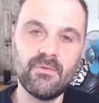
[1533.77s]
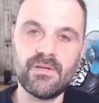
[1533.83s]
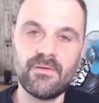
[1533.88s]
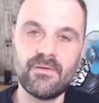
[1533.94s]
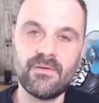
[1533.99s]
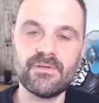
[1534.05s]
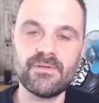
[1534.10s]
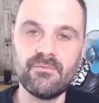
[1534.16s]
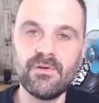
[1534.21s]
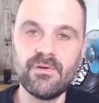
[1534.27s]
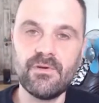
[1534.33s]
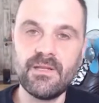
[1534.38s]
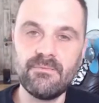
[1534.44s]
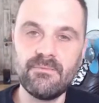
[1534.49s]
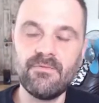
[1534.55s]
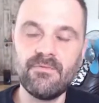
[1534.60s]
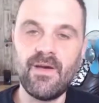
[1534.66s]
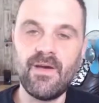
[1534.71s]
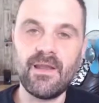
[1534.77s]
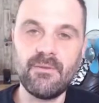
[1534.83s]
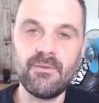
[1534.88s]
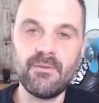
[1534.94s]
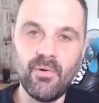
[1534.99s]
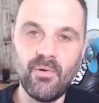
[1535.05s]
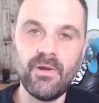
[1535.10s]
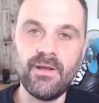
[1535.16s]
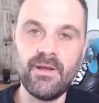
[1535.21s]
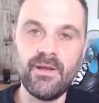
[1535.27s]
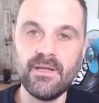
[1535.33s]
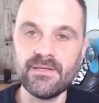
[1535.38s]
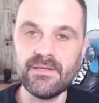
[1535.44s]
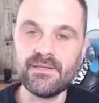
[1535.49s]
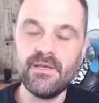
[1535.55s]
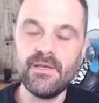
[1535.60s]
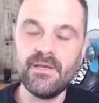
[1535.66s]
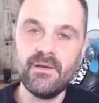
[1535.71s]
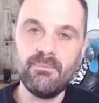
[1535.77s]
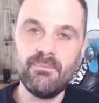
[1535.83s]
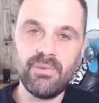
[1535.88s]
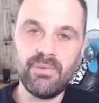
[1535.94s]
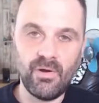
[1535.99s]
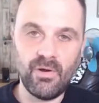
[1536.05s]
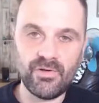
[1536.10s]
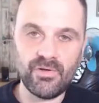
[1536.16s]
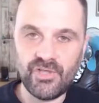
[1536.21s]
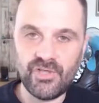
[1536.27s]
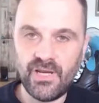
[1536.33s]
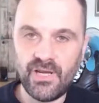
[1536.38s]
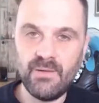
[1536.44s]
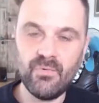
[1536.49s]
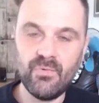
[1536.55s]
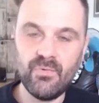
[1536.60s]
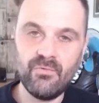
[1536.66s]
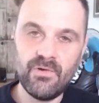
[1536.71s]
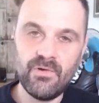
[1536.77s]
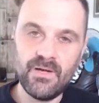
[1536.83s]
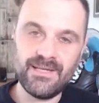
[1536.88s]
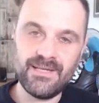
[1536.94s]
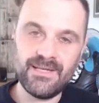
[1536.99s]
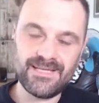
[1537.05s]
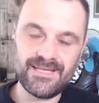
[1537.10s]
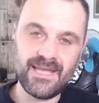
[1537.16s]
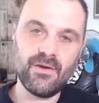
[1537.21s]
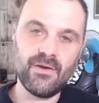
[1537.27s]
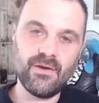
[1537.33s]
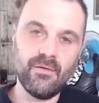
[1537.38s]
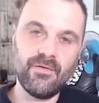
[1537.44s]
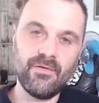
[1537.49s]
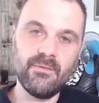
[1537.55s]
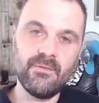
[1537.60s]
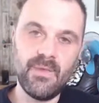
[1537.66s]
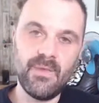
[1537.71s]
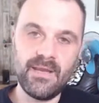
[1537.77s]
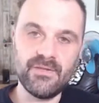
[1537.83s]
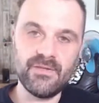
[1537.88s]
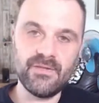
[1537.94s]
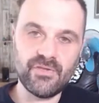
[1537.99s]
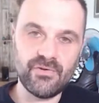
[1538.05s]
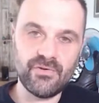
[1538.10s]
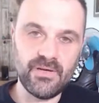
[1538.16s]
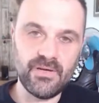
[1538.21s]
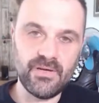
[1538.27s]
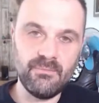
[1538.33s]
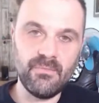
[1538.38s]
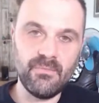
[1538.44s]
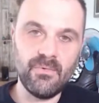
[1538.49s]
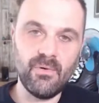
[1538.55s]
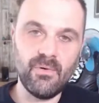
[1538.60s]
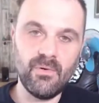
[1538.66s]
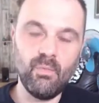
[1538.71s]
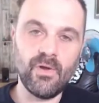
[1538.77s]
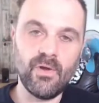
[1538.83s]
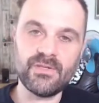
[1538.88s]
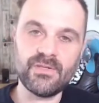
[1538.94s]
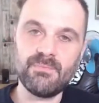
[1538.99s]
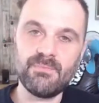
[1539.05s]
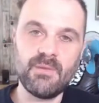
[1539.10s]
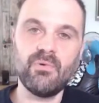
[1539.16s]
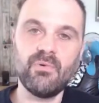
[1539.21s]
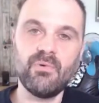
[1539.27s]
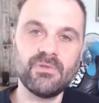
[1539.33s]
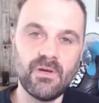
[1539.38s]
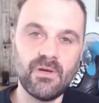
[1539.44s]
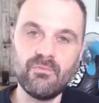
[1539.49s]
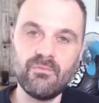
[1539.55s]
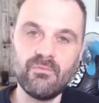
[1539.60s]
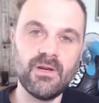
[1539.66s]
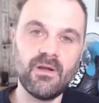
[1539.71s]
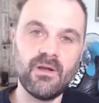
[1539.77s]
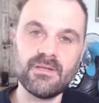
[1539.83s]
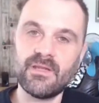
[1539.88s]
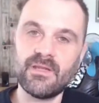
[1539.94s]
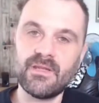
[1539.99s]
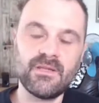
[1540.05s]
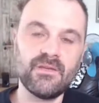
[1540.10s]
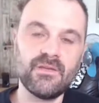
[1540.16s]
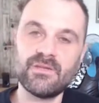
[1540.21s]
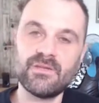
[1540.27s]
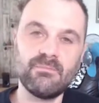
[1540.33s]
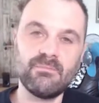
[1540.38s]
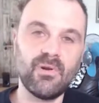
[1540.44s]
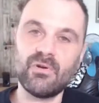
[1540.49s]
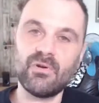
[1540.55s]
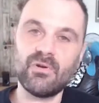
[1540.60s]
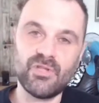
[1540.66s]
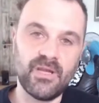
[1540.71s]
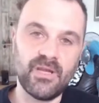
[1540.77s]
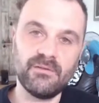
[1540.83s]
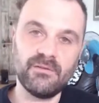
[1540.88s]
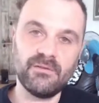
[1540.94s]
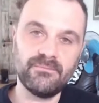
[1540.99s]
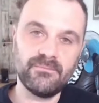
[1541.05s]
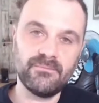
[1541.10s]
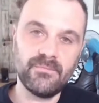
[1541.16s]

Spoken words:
which I think was a really valid point, is blockchain will really take off in the mainstream once people don't realize they're using blockchain.